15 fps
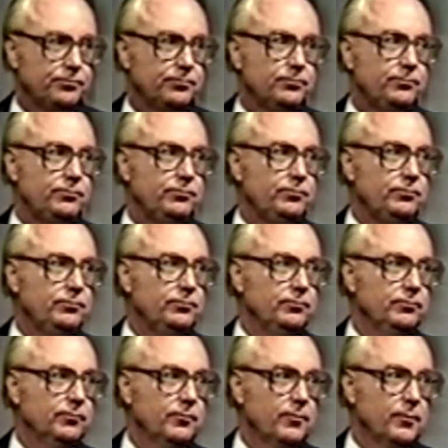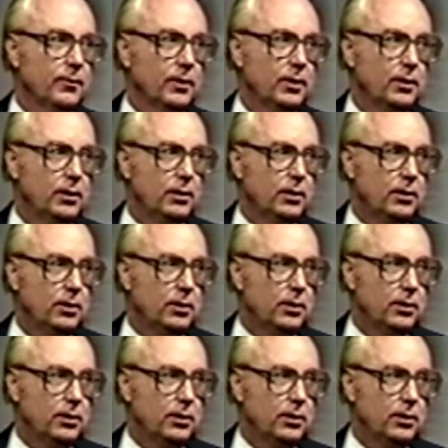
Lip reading: No one is speaking in this clip.